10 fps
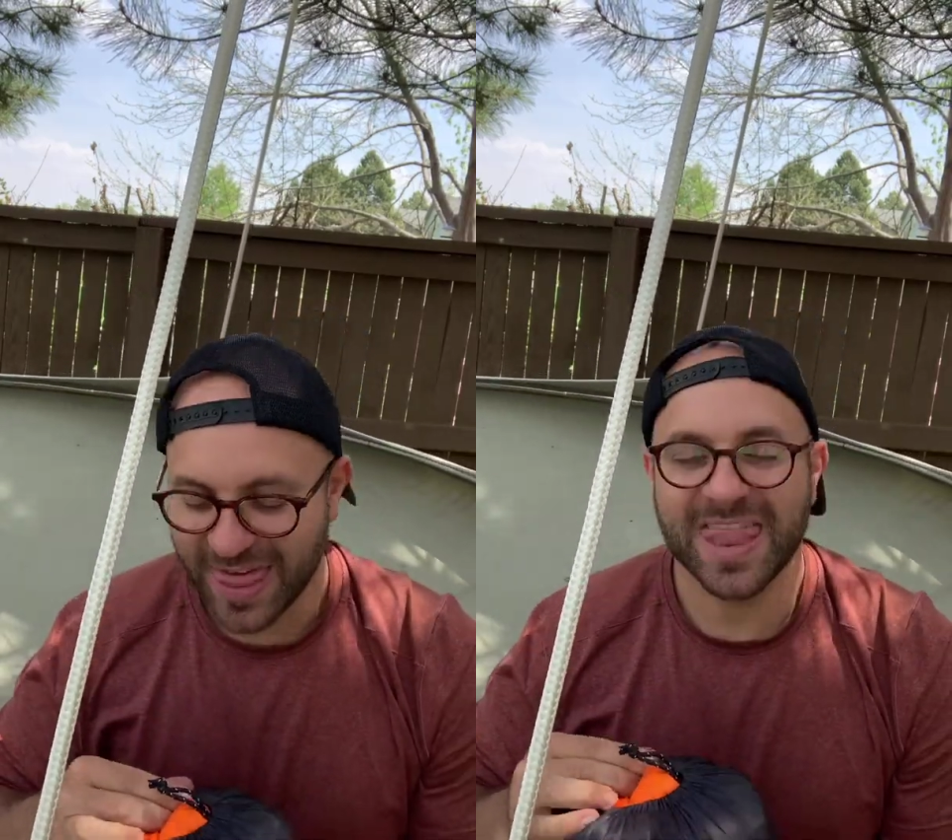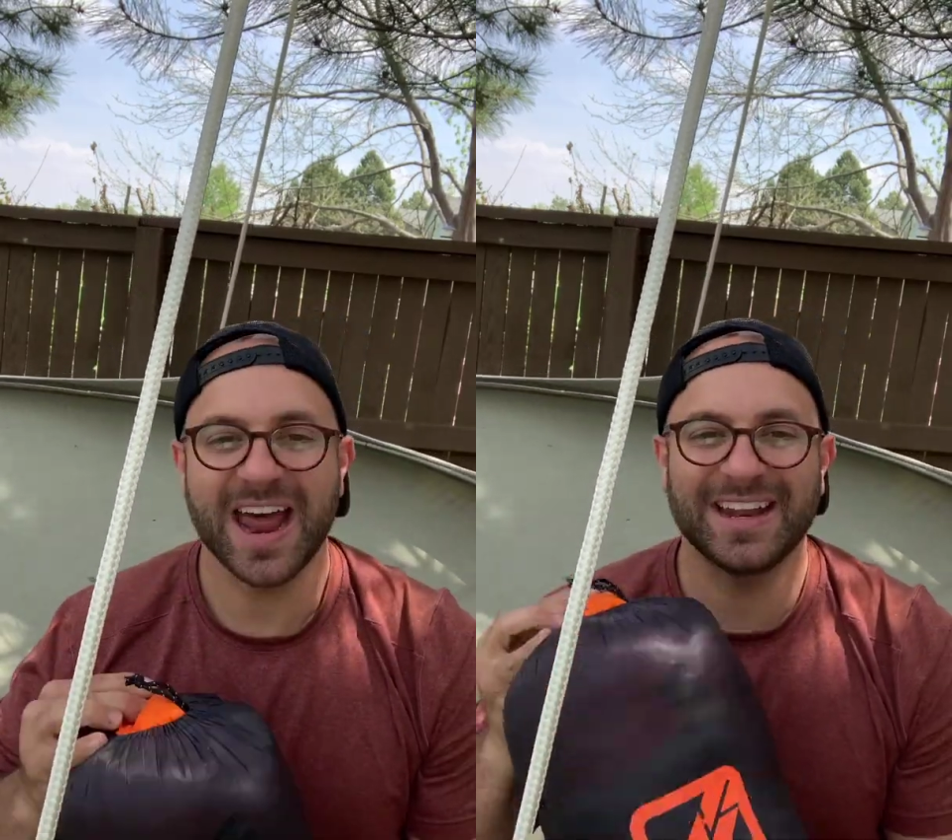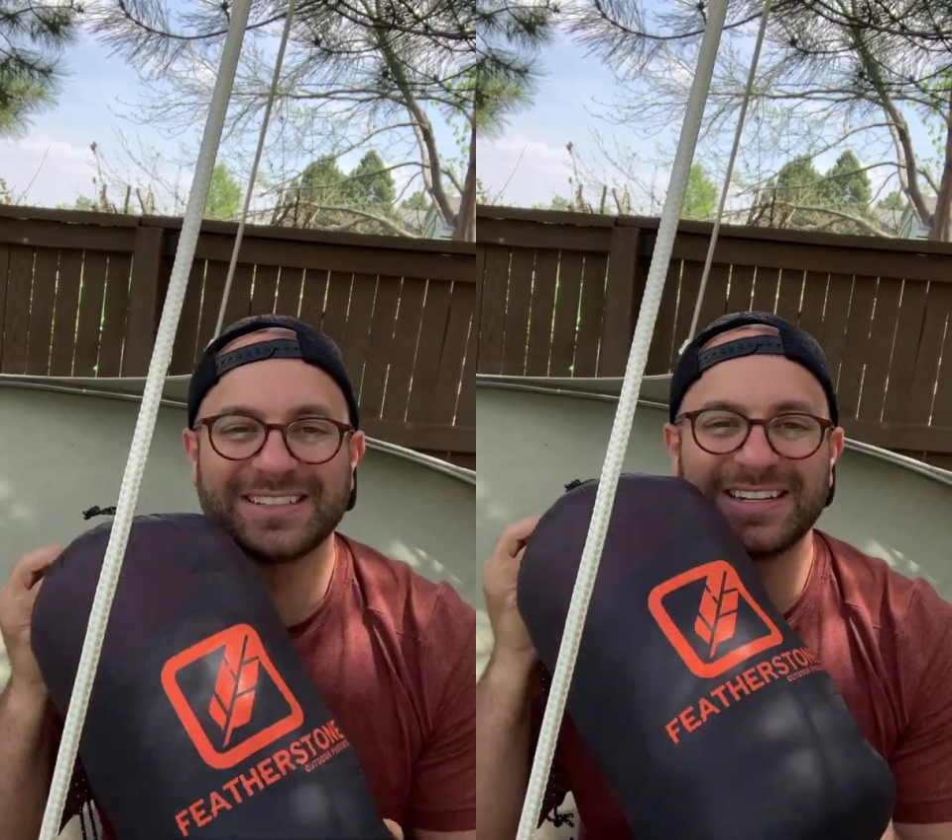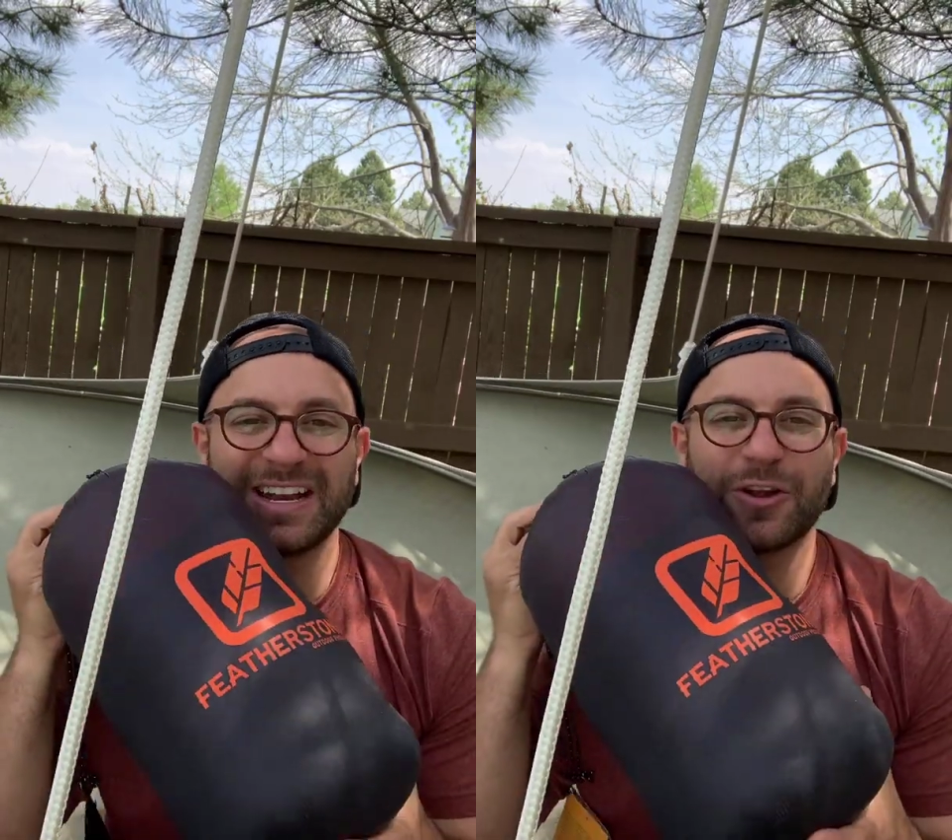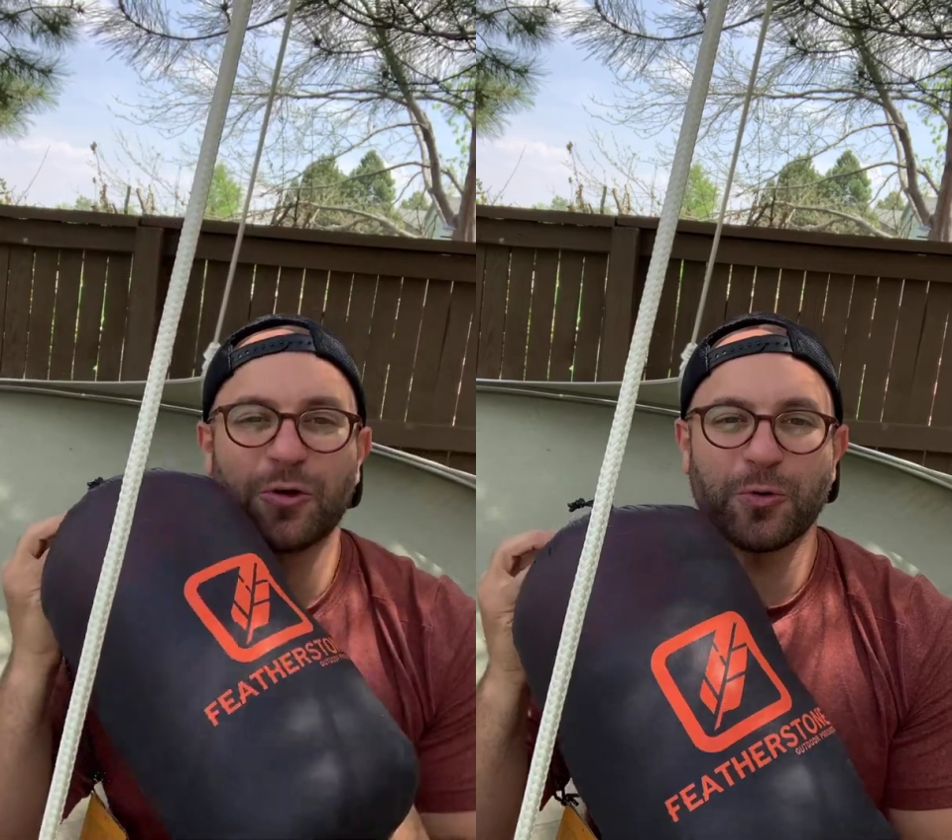That is an
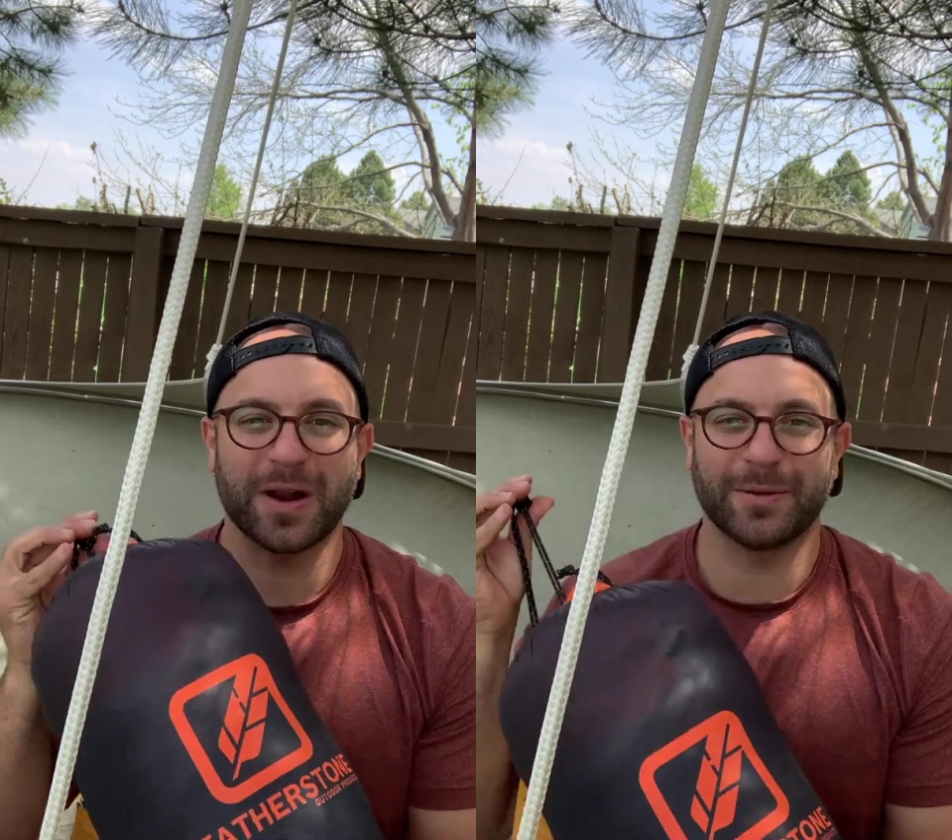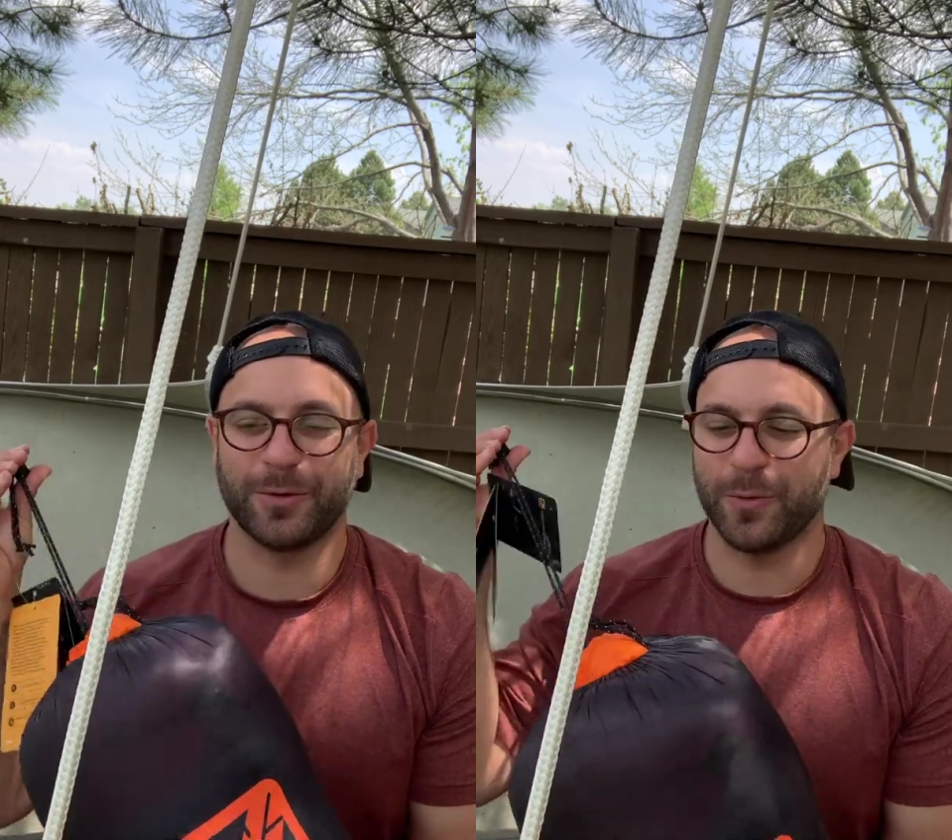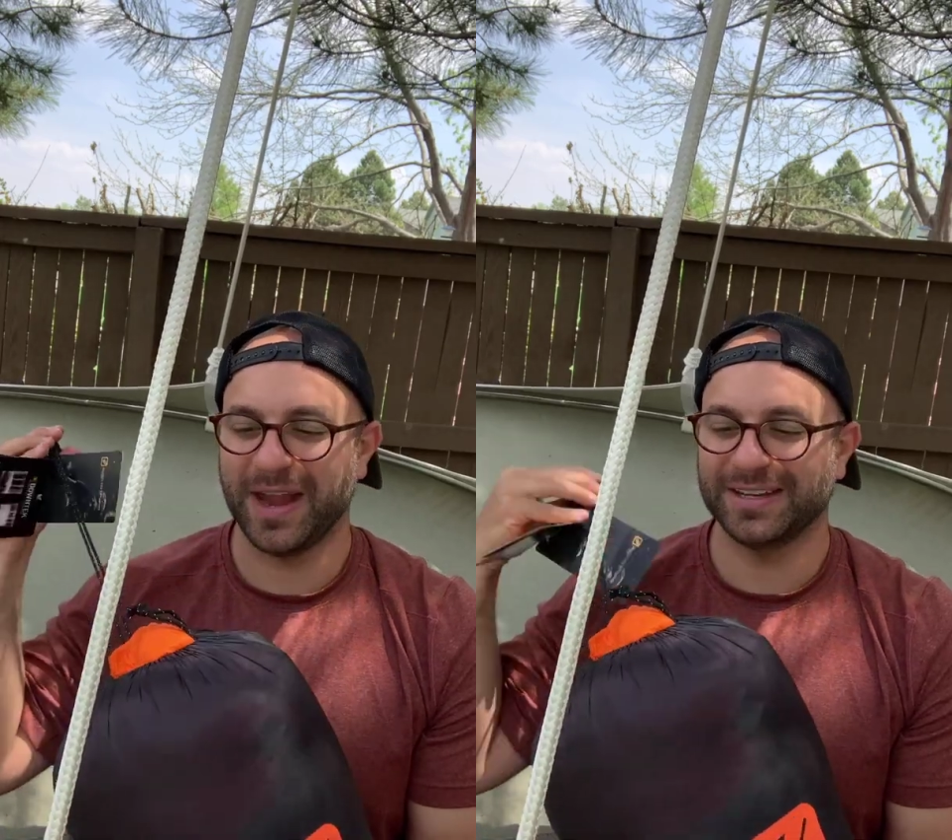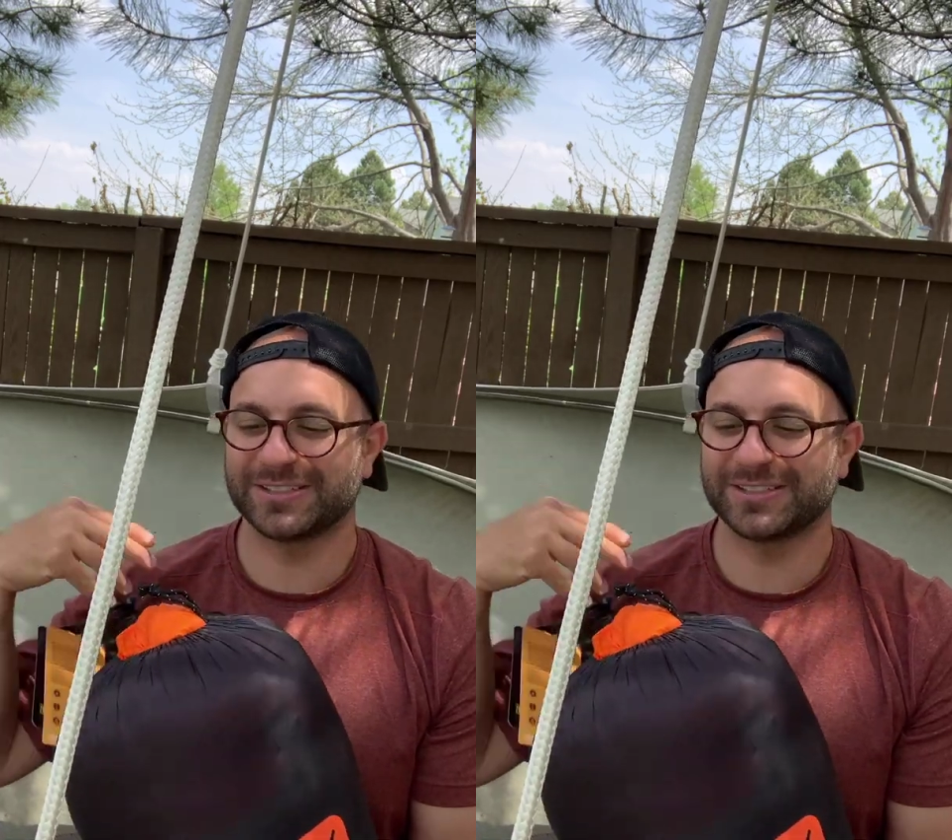incredible weight.